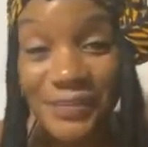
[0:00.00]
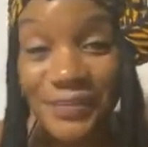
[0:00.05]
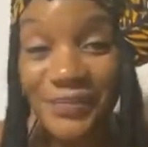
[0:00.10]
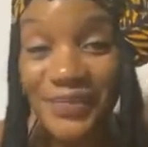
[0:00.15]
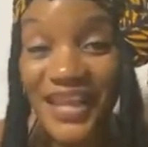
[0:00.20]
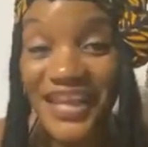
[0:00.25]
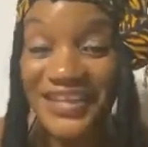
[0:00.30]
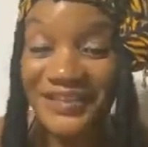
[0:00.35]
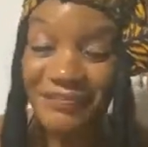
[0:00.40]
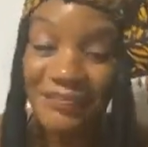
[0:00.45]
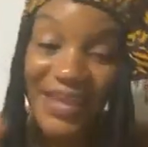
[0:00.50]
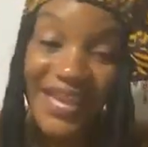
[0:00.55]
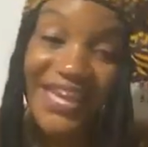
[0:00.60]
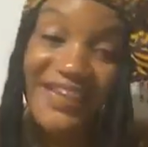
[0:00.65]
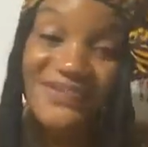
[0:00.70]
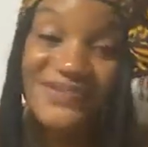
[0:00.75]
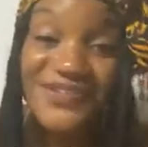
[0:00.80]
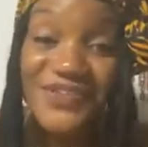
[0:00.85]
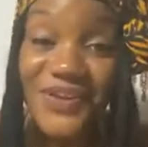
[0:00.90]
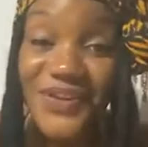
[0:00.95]
like
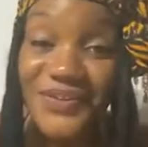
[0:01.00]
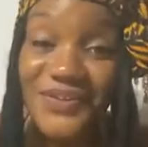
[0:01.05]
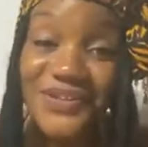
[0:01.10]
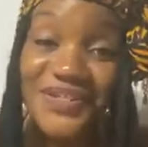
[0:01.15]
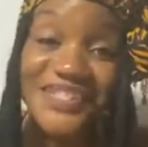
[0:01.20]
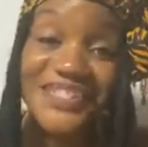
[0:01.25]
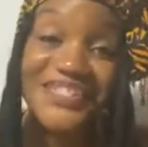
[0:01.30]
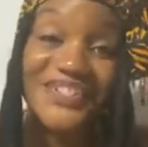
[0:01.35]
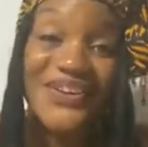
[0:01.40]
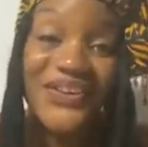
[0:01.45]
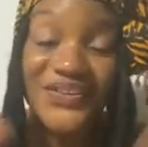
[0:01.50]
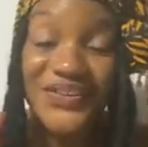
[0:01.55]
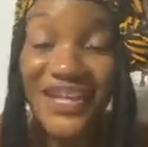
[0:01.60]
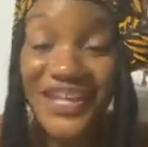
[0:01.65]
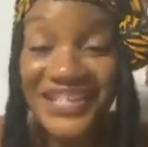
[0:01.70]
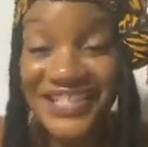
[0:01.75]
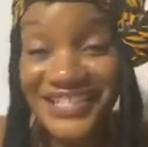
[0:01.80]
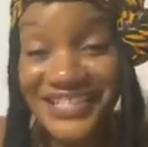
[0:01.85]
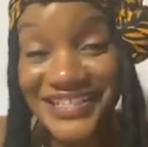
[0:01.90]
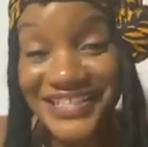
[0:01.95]
bath salts and all
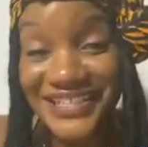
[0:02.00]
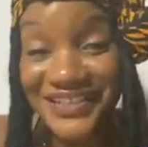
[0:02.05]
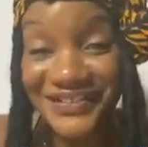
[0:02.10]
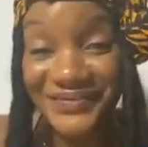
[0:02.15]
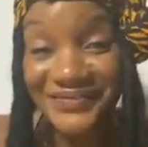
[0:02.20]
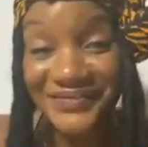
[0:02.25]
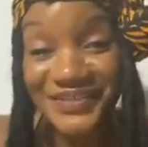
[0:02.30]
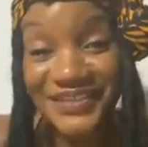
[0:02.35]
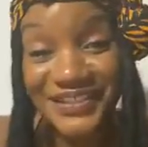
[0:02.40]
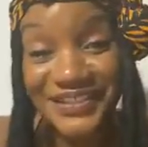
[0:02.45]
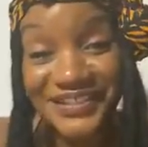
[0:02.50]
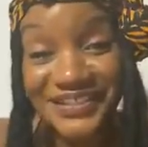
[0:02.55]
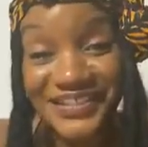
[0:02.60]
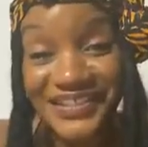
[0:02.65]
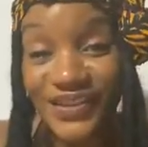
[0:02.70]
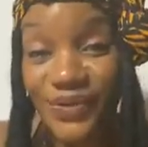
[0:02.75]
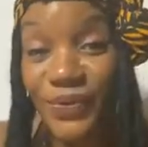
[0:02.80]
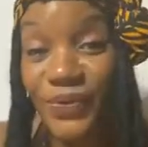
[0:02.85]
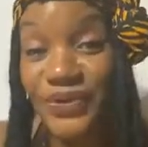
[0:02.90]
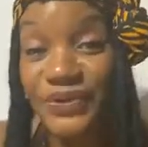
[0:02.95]
kind of stuff and
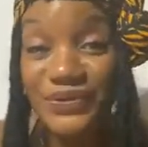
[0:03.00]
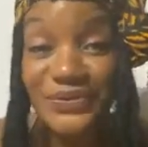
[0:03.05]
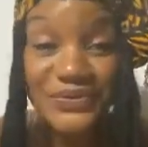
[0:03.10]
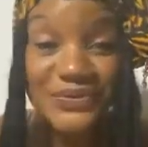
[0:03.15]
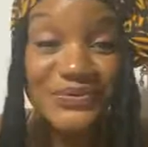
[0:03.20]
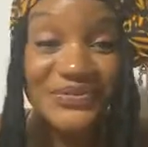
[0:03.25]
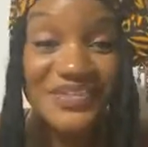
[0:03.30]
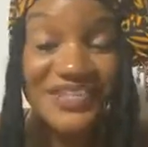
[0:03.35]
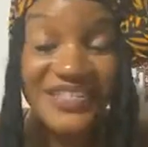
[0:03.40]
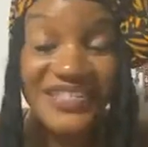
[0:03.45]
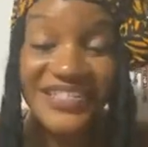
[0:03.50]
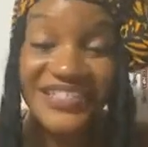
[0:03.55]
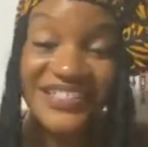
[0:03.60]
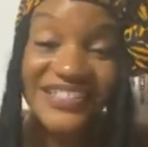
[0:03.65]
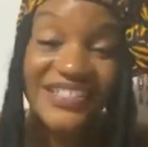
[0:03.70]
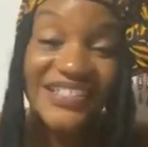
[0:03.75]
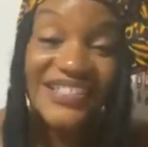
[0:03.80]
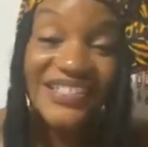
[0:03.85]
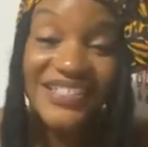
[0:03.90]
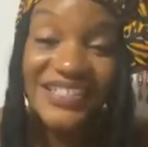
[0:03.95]
oils, and
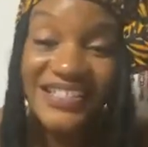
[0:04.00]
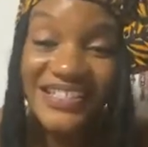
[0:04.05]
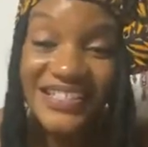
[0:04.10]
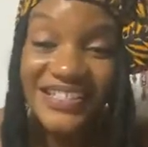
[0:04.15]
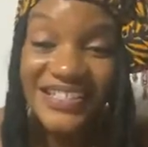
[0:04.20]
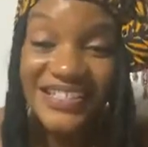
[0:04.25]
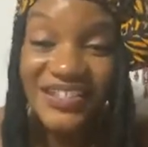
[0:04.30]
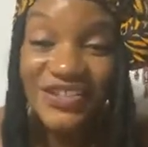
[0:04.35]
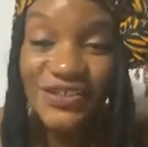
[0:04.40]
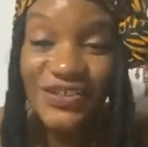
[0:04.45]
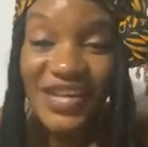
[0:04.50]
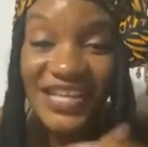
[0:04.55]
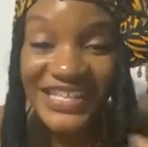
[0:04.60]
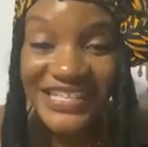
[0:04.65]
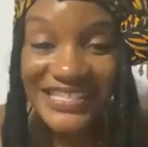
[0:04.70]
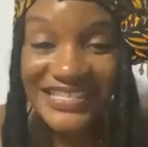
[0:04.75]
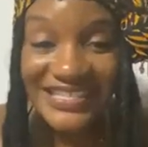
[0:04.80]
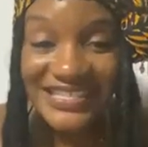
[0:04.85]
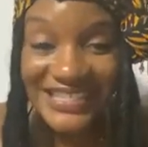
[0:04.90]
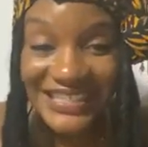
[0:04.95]
you got to
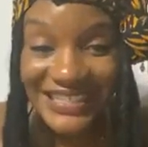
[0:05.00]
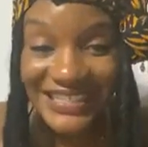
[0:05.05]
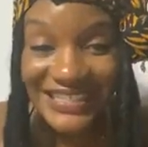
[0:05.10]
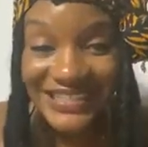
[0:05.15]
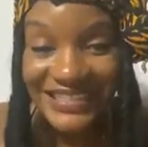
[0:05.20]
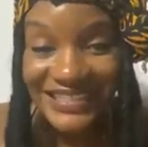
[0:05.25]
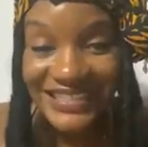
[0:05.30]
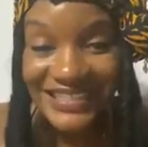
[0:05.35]
sit.